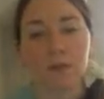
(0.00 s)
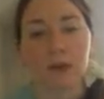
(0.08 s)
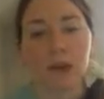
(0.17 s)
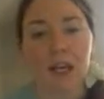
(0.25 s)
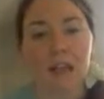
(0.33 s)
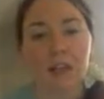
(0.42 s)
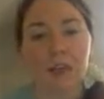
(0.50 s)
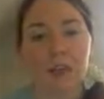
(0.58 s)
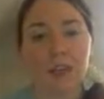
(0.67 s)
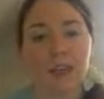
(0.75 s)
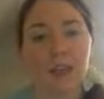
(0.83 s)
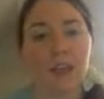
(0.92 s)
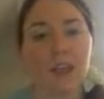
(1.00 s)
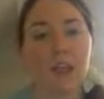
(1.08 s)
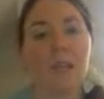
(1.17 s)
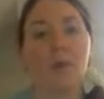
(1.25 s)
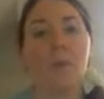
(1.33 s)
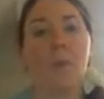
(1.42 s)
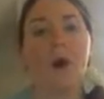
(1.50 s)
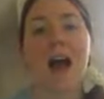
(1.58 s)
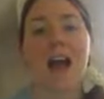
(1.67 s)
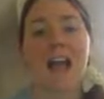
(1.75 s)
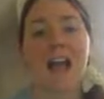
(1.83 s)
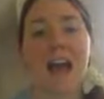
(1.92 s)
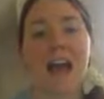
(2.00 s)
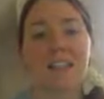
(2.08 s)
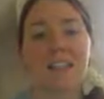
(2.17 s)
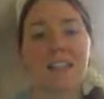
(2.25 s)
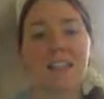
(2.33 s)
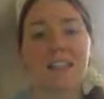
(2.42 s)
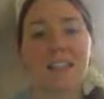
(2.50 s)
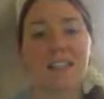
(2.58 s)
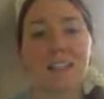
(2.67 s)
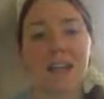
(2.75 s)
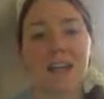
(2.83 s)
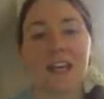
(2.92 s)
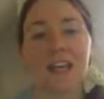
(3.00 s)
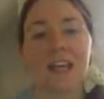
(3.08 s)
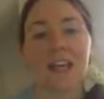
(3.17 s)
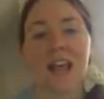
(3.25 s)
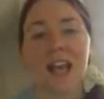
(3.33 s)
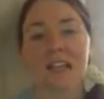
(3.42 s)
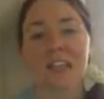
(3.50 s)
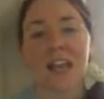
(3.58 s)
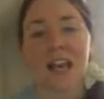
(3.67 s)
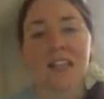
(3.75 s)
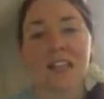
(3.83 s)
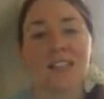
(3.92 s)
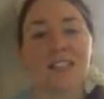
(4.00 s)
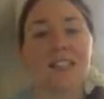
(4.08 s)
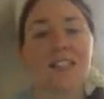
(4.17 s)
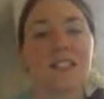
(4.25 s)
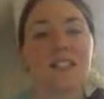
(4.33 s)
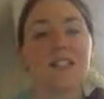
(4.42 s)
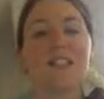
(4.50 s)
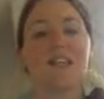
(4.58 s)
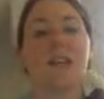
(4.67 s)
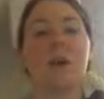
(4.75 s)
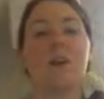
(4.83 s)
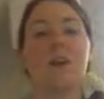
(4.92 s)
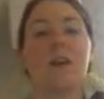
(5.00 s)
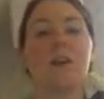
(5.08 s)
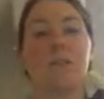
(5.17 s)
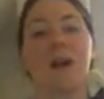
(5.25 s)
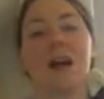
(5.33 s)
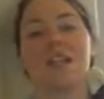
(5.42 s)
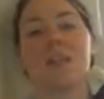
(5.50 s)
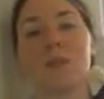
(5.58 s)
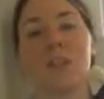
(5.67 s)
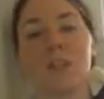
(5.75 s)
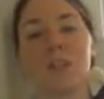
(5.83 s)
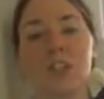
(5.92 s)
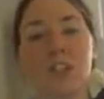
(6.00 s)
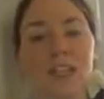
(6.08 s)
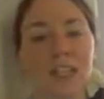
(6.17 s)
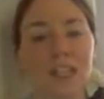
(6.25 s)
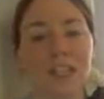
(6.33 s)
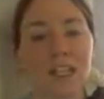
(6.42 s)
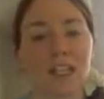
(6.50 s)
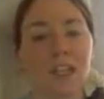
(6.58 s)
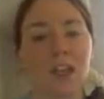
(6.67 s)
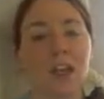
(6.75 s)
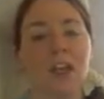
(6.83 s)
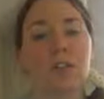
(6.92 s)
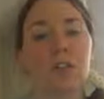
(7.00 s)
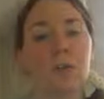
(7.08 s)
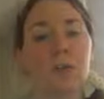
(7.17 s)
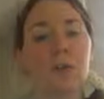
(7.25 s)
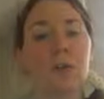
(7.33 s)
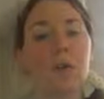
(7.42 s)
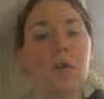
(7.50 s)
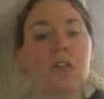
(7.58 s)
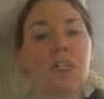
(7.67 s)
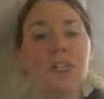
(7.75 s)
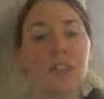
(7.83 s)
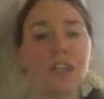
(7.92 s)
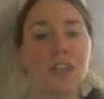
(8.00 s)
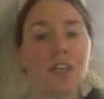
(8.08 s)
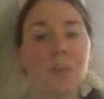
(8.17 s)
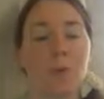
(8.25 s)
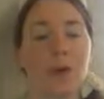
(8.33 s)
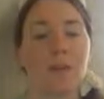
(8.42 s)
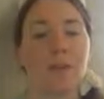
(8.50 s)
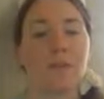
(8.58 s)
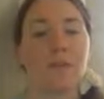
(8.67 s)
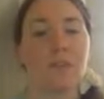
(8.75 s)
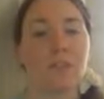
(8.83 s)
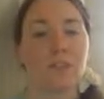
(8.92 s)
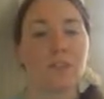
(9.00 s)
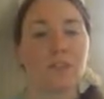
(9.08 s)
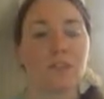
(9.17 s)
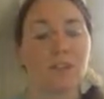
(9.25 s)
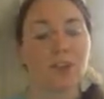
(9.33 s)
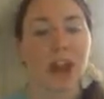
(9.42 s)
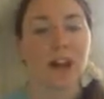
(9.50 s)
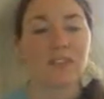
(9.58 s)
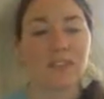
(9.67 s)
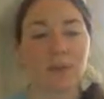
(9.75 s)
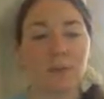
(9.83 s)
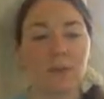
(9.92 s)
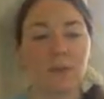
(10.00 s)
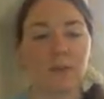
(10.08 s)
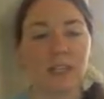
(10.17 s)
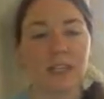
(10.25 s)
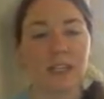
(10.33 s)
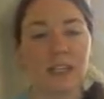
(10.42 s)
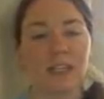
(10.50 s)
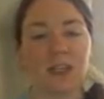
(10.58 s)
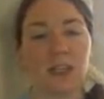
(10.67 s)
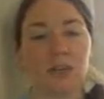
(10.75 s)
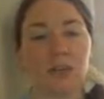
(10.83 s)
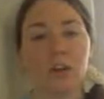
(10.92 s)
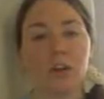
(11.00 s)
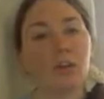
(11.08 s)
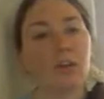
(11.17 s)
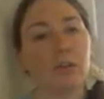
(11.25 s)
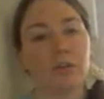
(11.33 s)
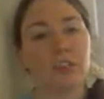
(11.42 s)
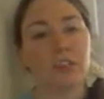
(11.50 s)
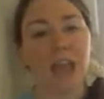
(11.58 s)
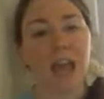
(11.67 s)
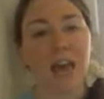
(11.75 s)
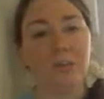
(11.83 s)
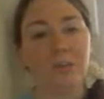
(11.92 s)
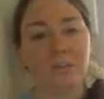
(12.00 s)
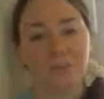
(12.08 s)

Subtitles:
Okay, so let's look at the y-axis and the x-axis and see how we could possibly adjust this so we're only seeing the parts of these two graphs that we really need to look closely at.